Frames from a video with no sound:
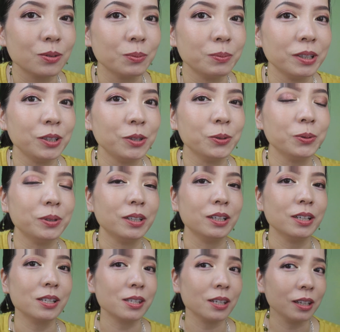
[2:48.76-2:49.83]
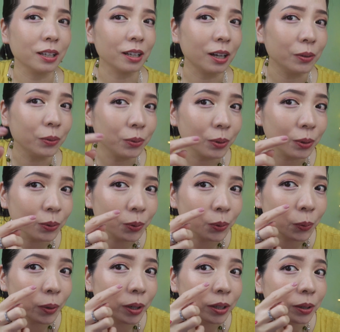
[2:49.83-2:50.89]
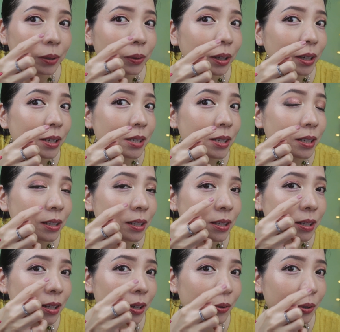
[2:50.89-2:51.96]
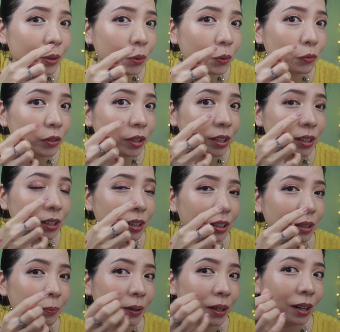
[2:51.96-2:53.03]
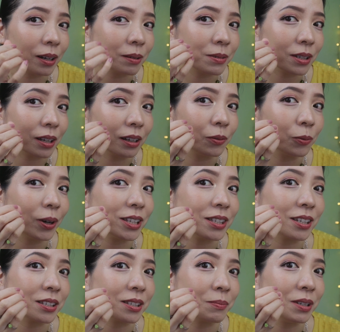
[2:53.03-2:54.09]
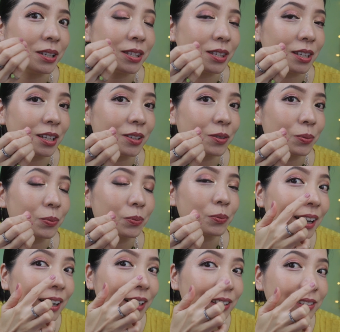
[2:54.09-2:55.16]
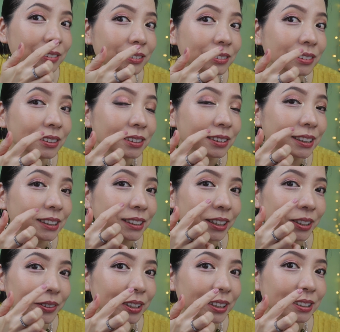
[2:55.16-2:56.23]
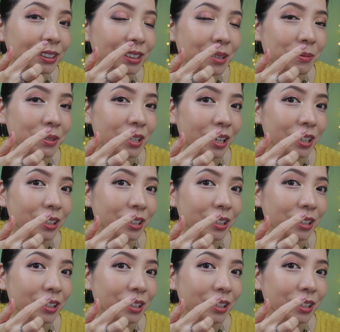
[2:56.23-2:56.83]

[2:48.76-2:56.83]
Zooming you dears in, I do not know whether you can see this area over here. It becomes like white sesame seed, and this area seems